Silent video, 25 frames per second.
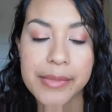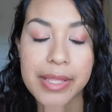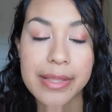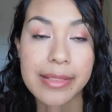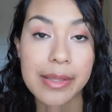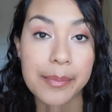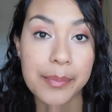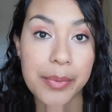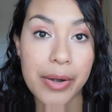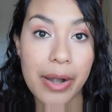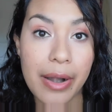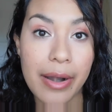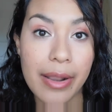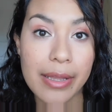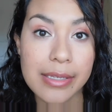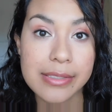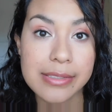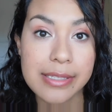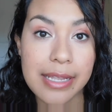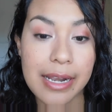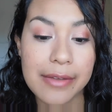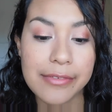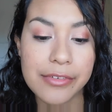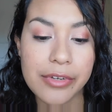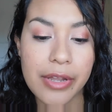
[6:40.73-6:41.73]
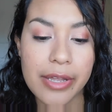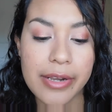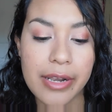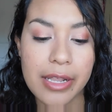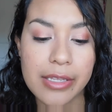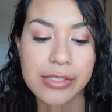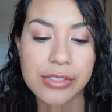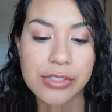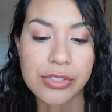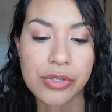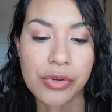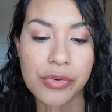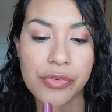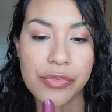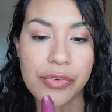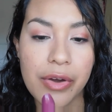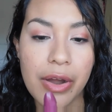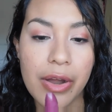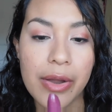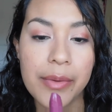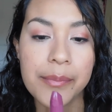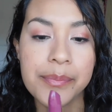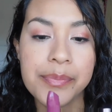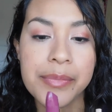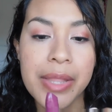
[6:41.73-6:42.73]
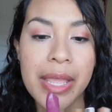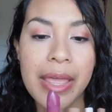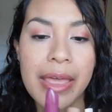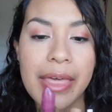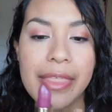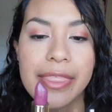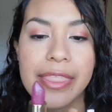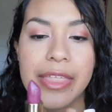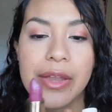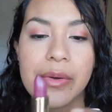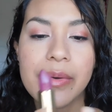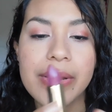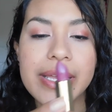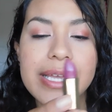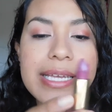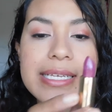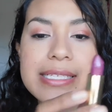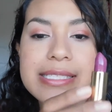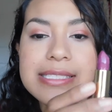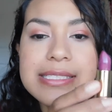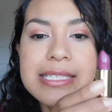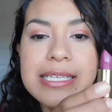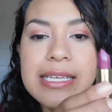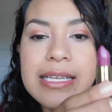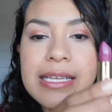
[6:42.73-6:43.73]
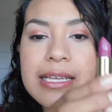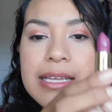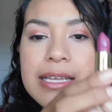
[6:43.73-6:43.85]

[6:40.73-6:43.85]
lip products that I've tried on so far. There is